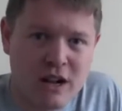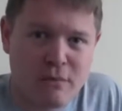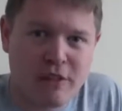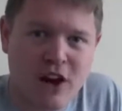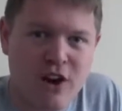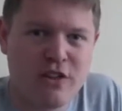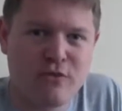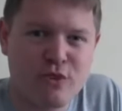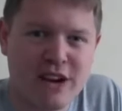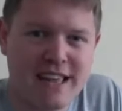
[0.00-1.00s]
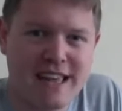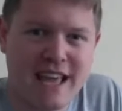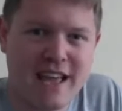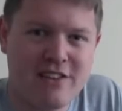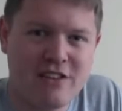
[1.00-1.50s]
But the car isn't really
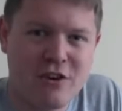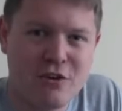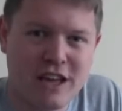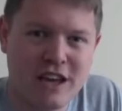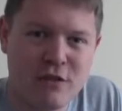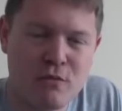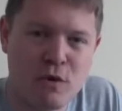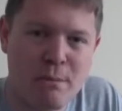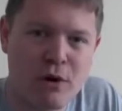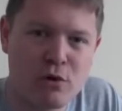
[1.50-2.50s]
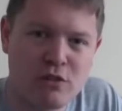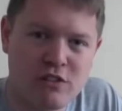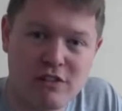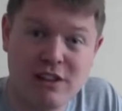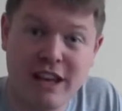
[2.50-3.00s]
geared to using it. It's more a
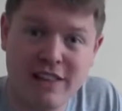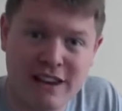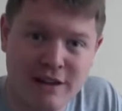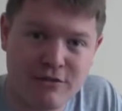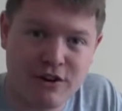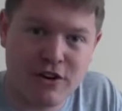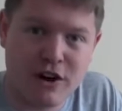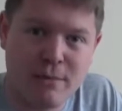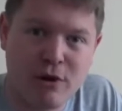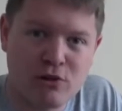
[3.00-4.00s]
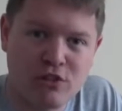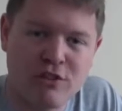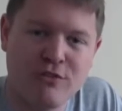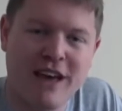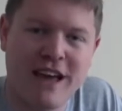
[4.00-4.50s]
bolt, like the LaFerrari, a
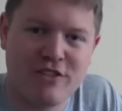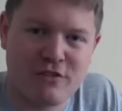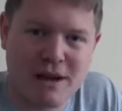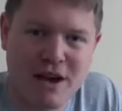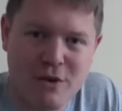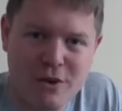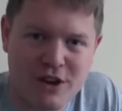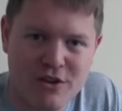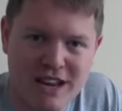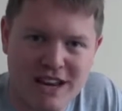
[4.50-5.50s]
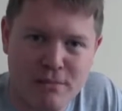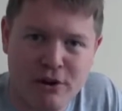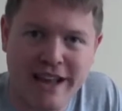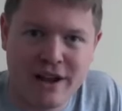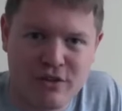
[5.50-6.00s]
bolt-on for extra power when you need it,
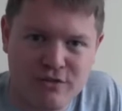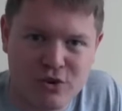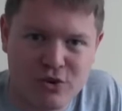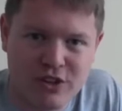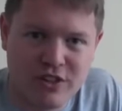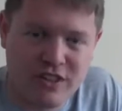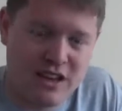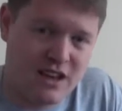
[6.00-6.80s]
pulling out of corners.